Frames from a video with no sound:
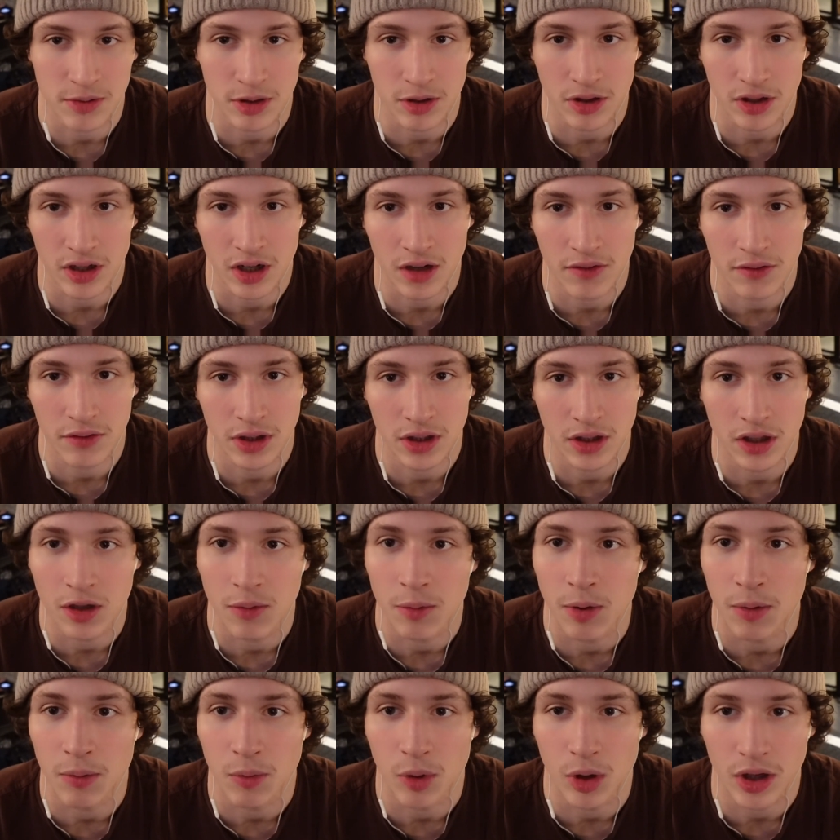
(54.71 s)
my recovery a little
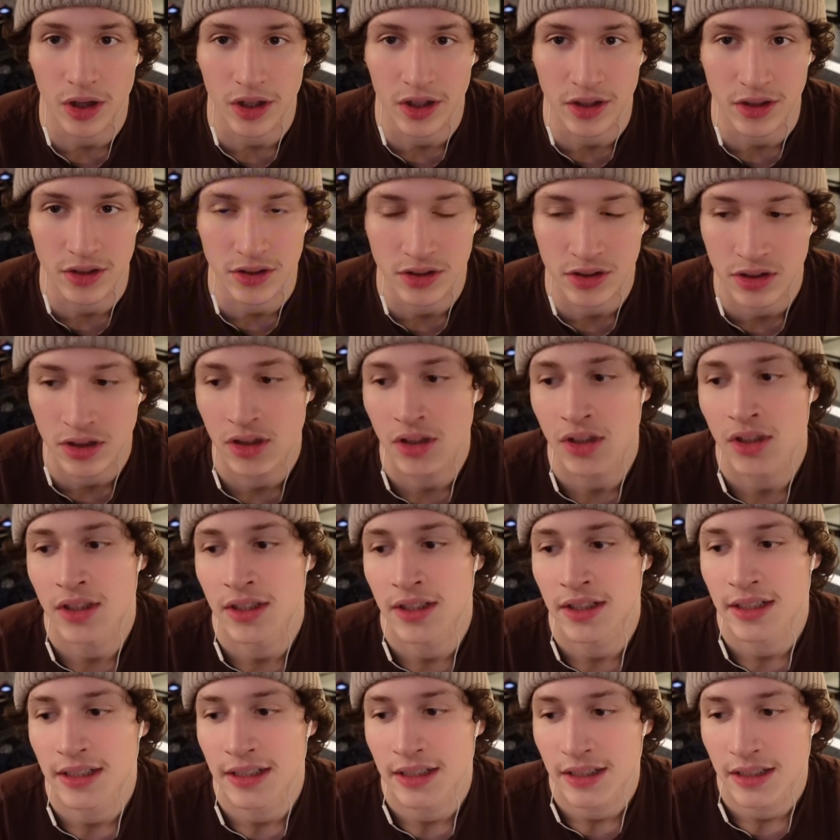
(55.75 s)
bit more because
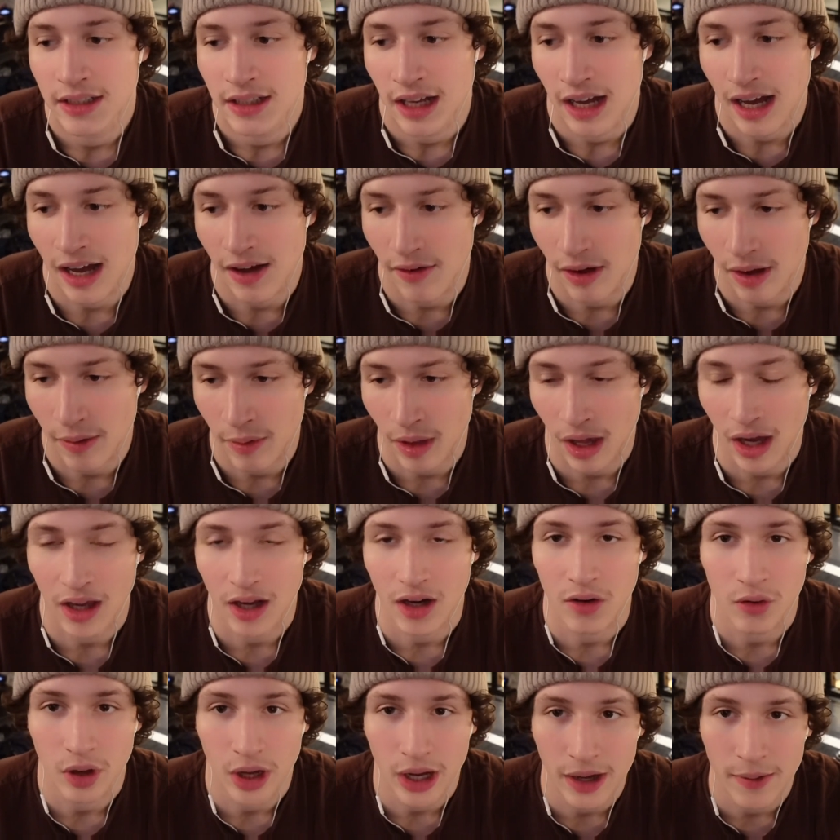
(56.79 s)
I'm not
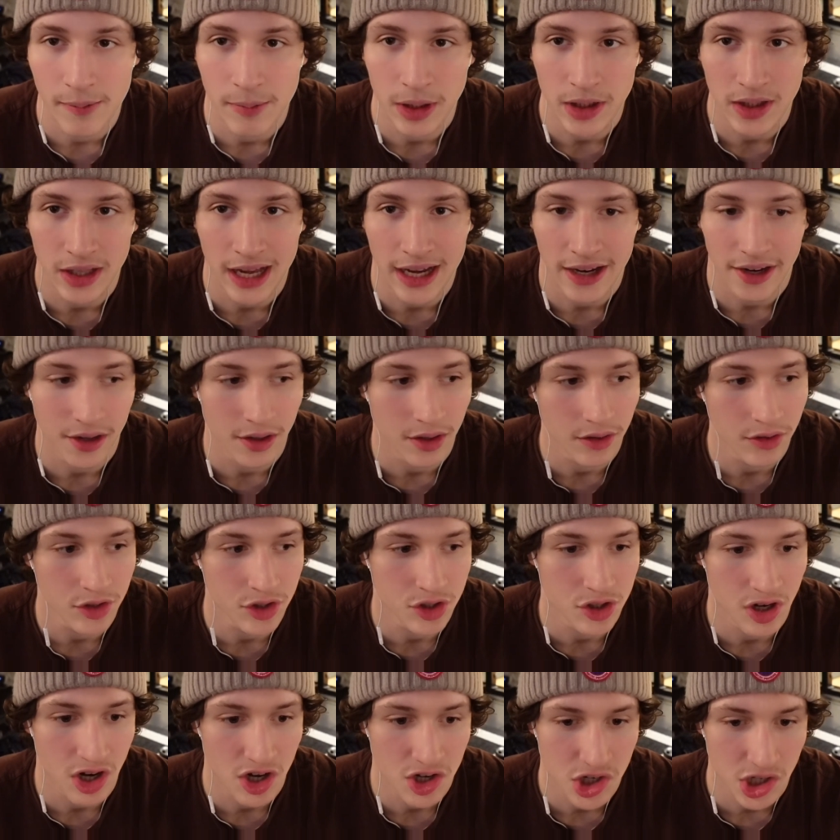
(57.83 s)
gonna lie. I've been lacking on the
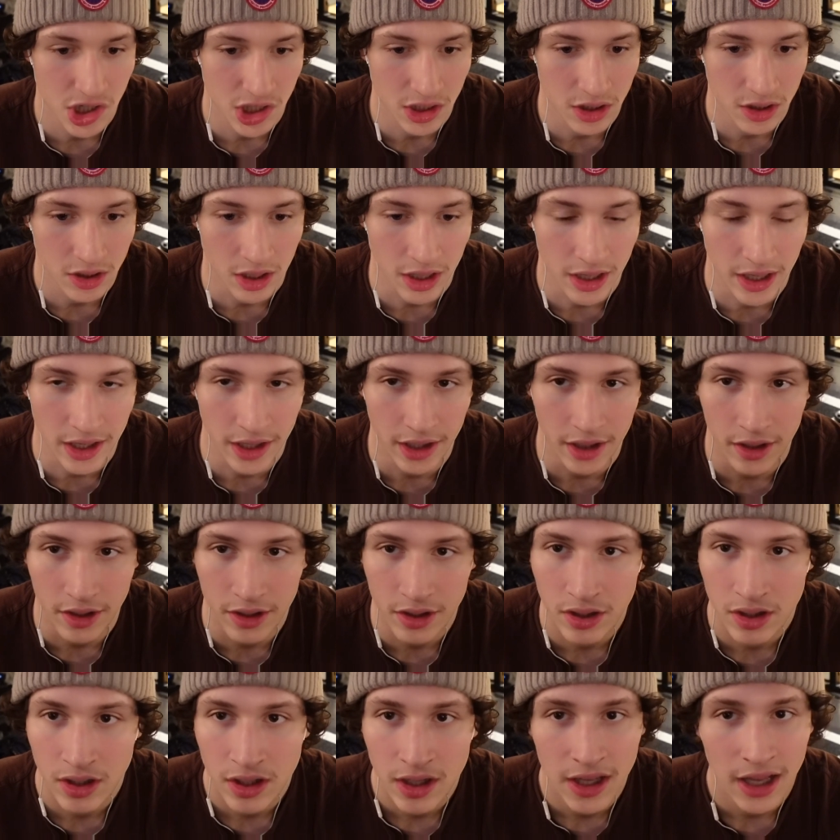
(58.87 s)
stretching, and
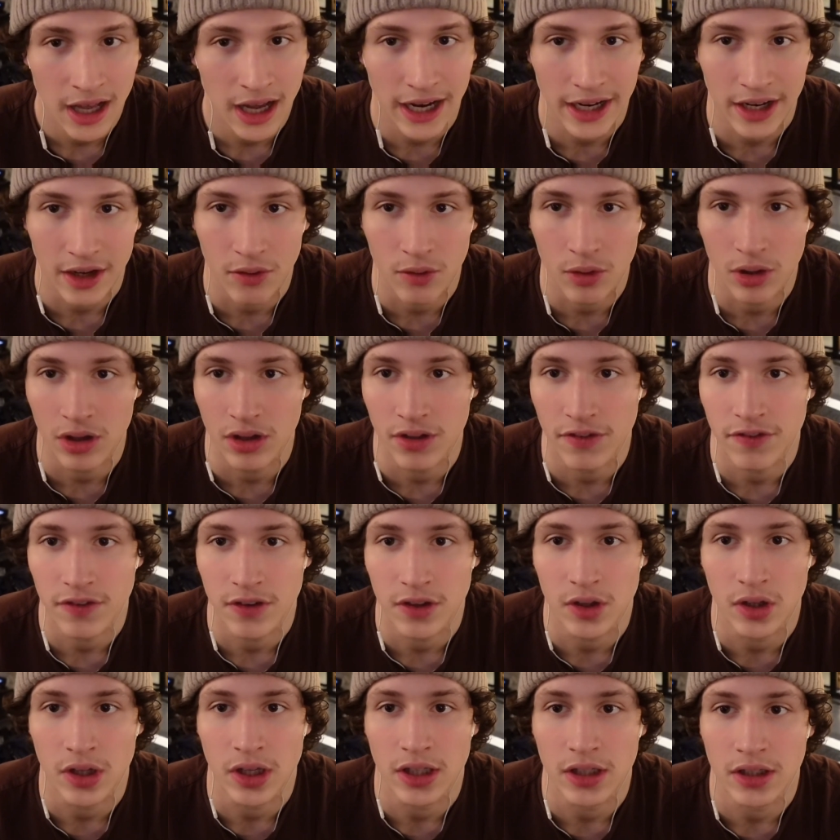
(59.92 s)
I can really
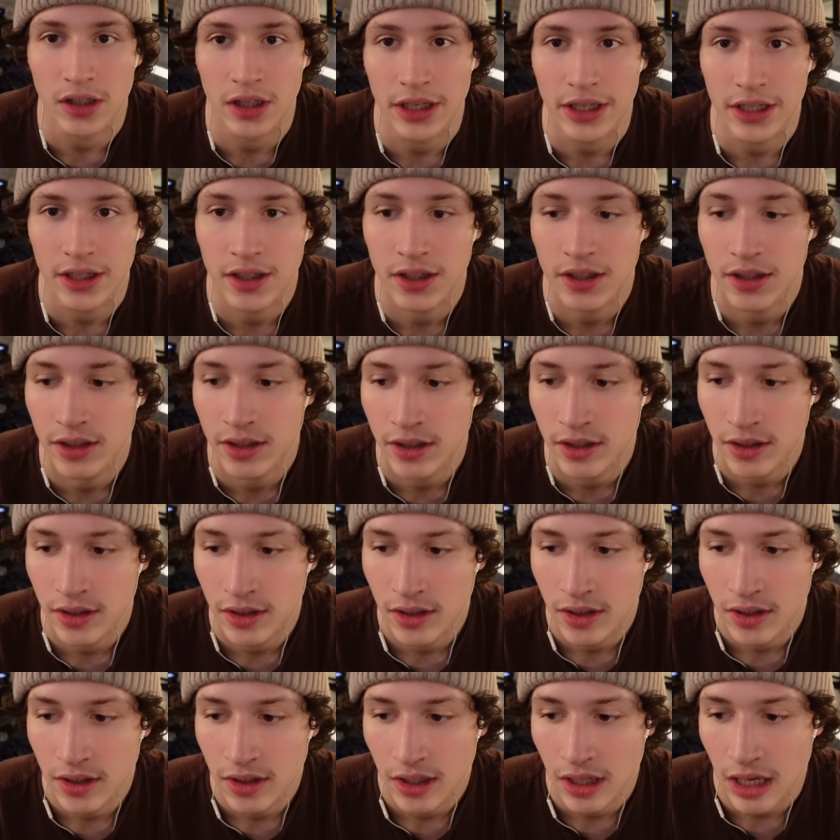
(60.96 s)
feel it. Like
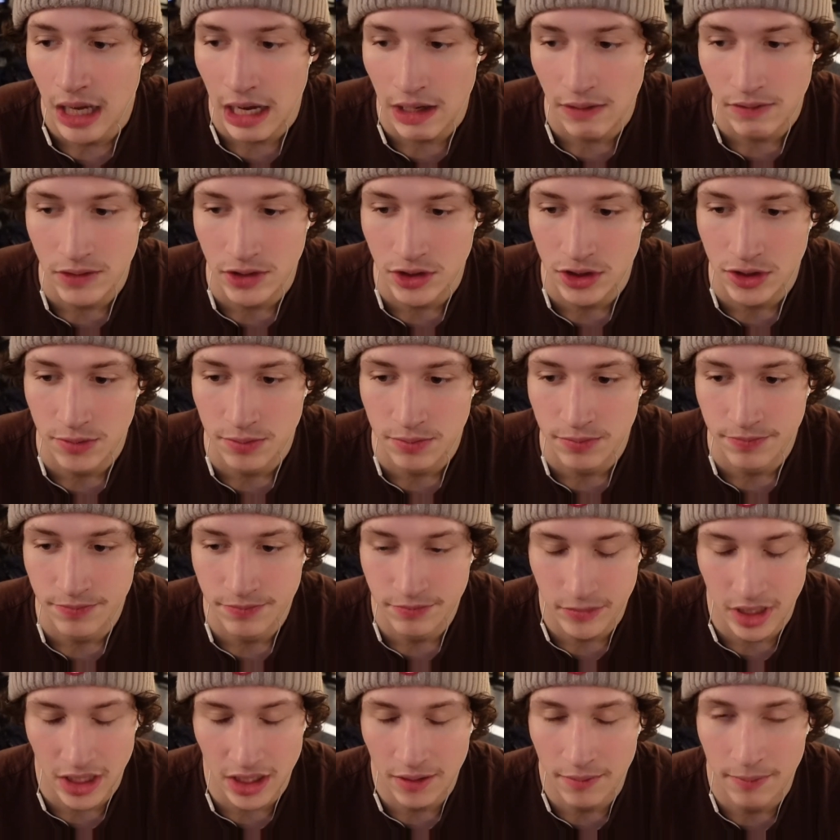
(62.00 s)
I'm just
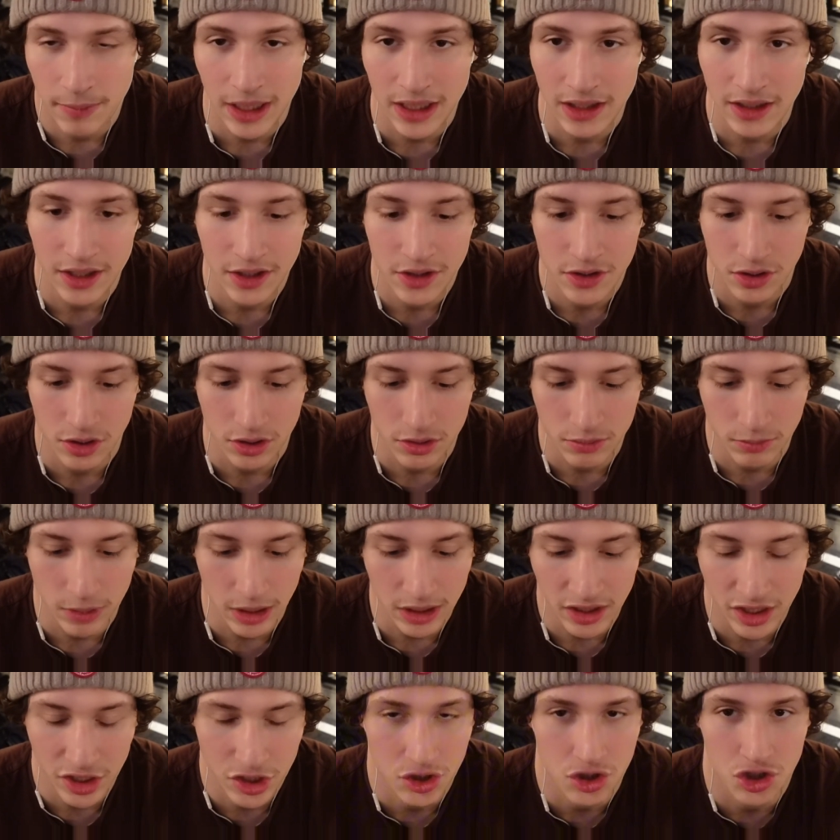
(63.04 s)
my legs are my
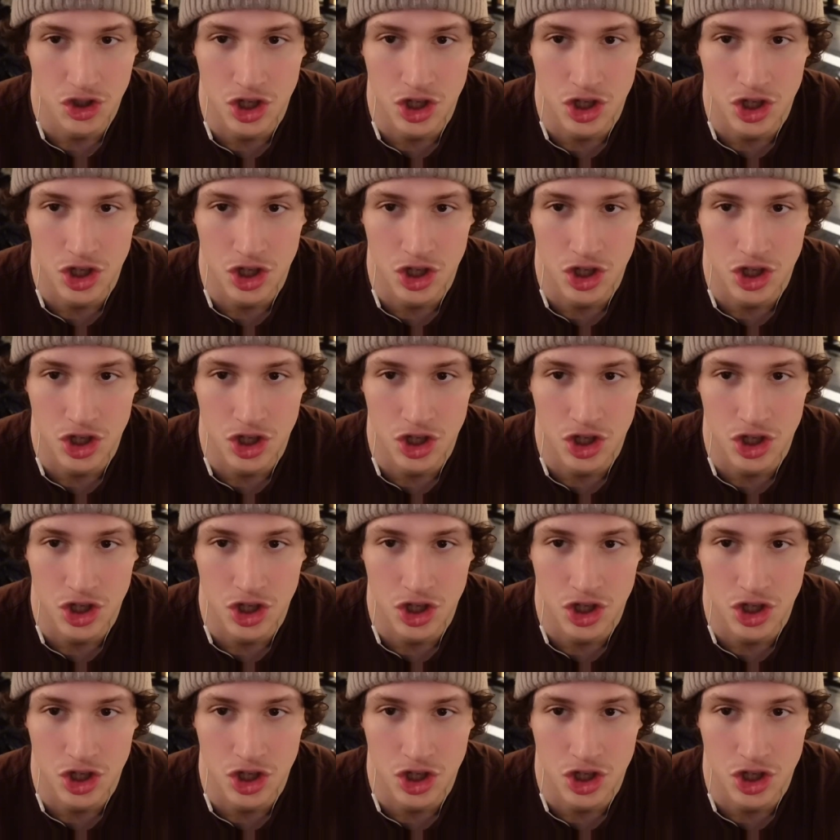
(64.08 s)
legs are